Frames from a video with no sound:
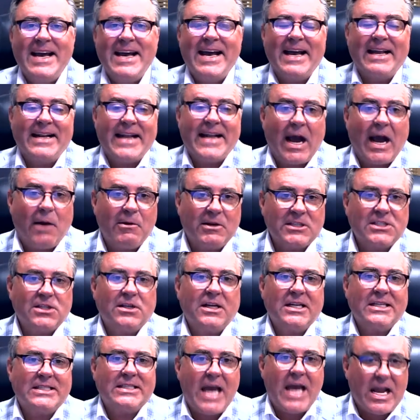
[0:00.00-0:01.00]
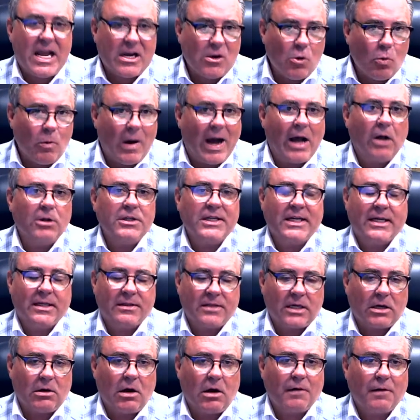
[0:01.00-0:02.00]
and now it's going to take a while to
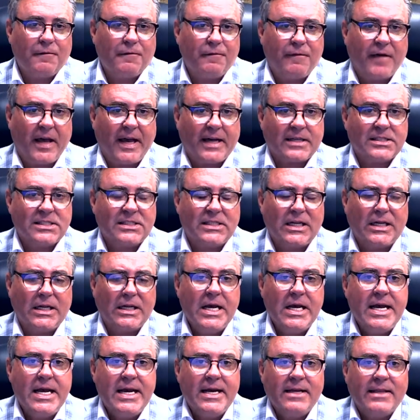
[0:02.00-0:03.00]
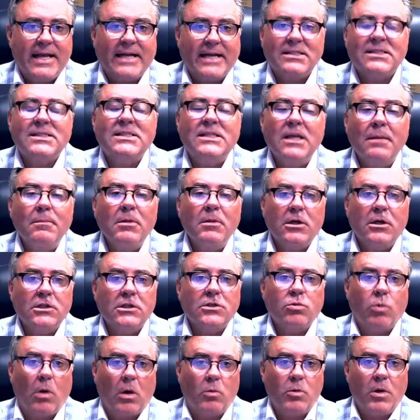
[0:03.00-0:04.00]
get the car fixed. And that's similar
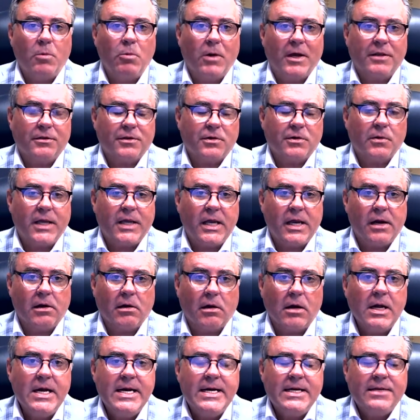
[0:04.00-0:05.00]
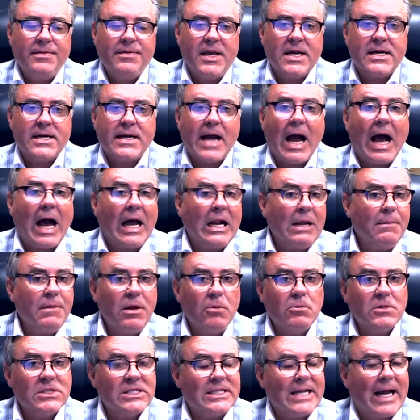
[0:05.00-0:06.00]
to what we went through here. The economy
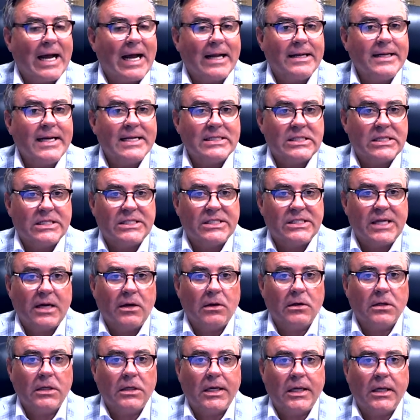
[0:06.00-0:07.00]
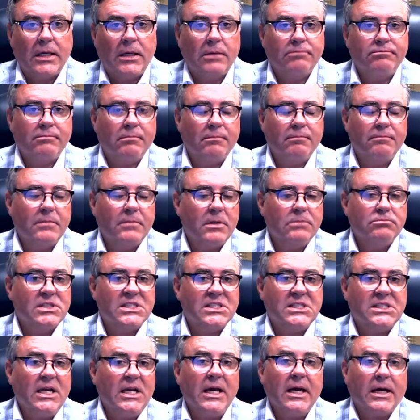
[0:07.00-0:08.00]
was not necessarily
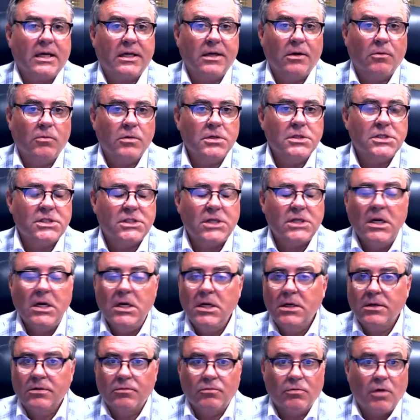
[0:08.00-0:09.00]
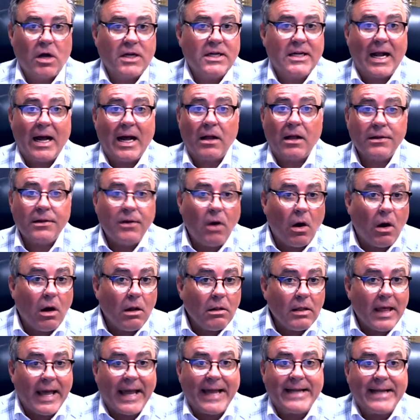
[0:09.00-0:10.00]
sick. It was running on
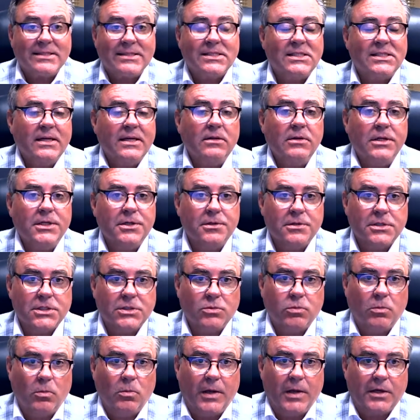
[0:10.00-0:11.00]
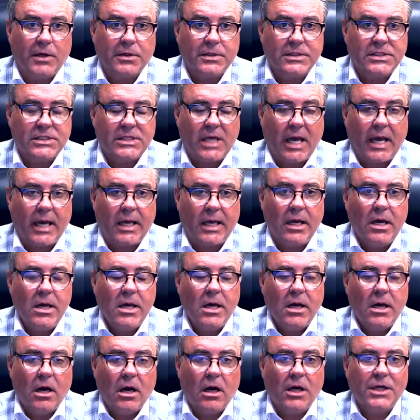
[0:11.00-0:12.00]
all 8 cylinders, we could say,
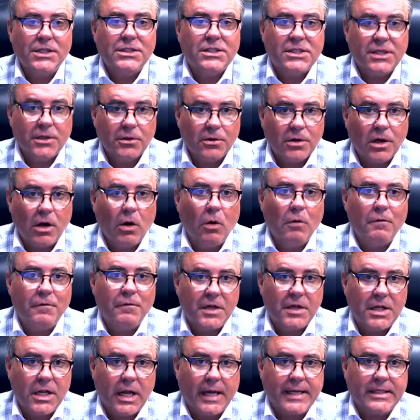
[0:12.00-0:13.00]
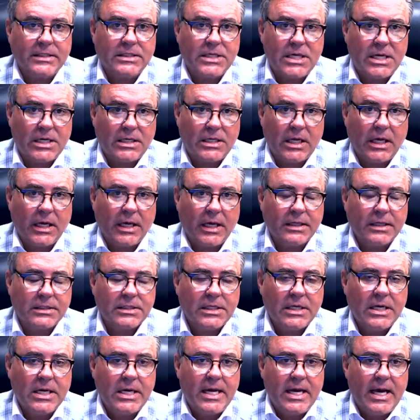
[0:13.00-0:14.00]
until COVID-19 hit.
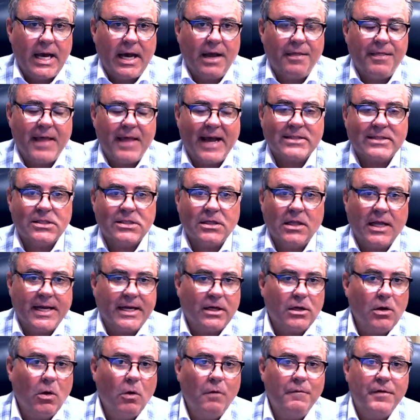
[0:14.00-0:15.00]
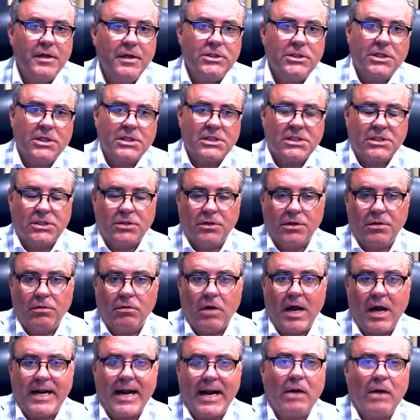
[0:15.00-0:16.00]
And that's like COVID just stood
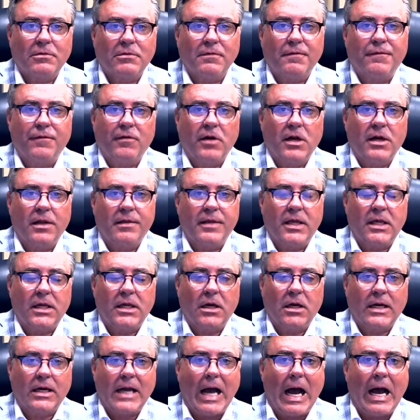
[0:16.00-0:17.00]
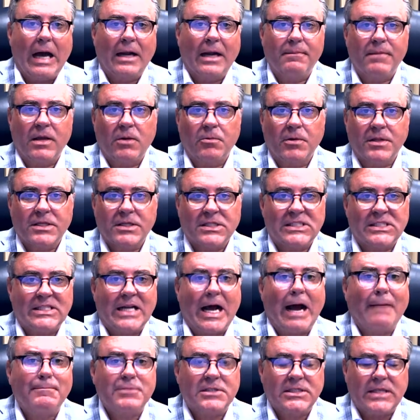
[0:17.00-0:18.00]
right out in front of the economy with a
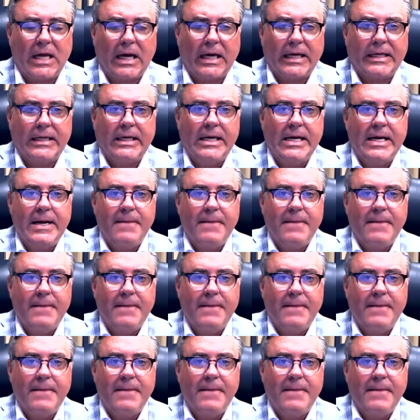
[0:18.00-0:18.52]
stop sign.